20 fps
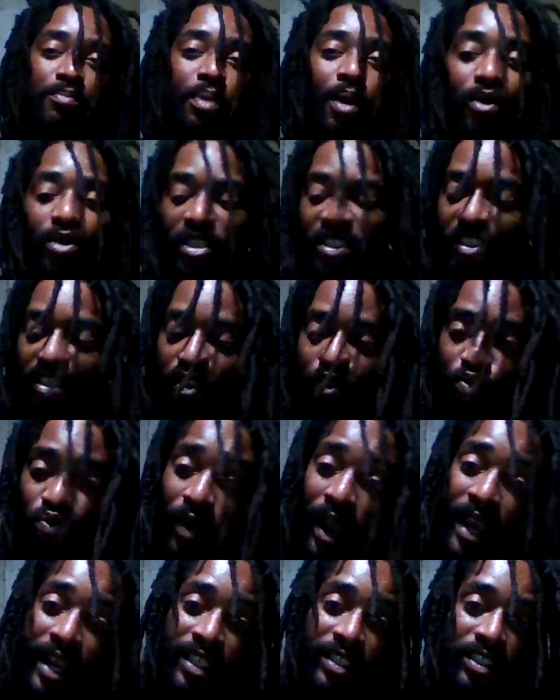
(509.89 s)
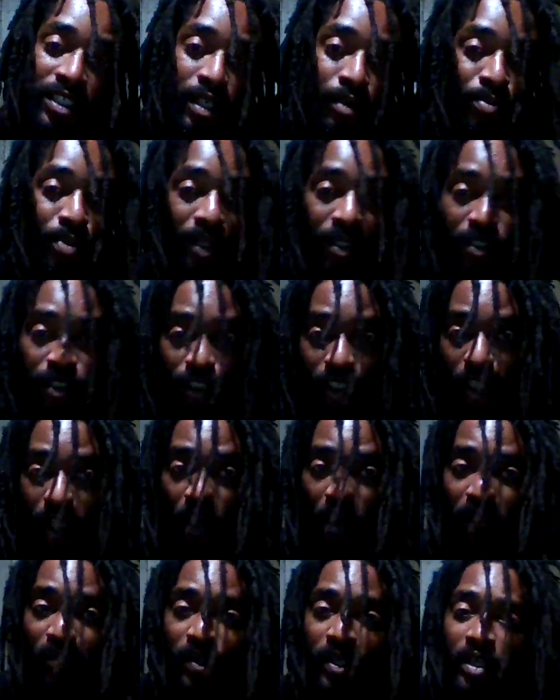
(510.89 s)
Police get to raiding shit, pulling shit
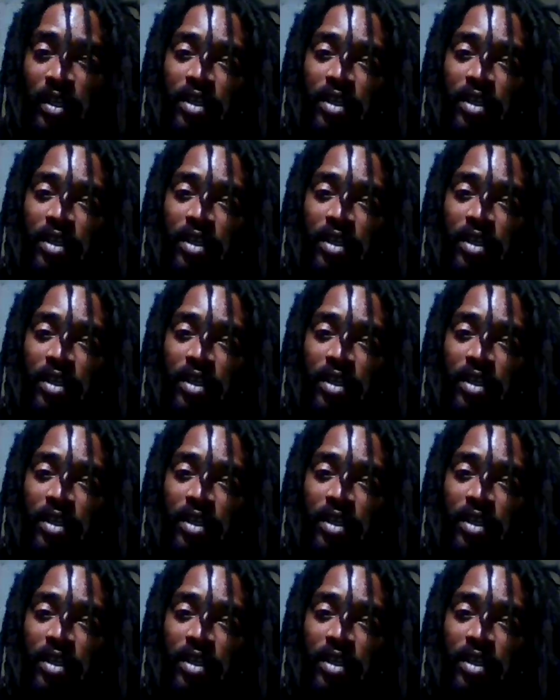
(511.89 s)
over.